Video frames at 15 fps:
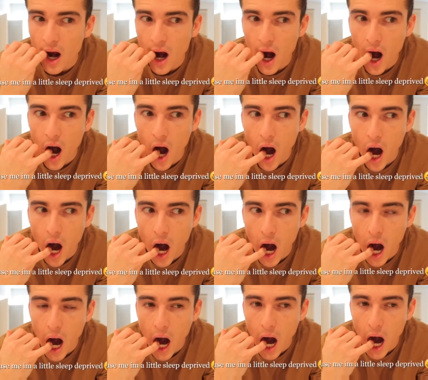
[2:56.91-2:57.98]

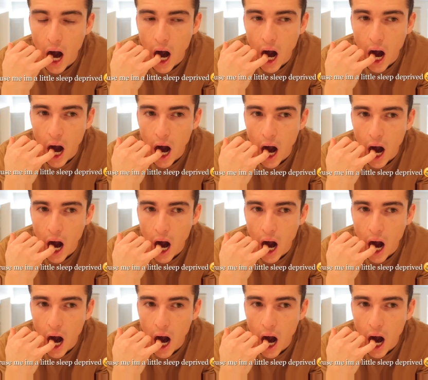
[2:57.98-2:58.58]
(no one is talking)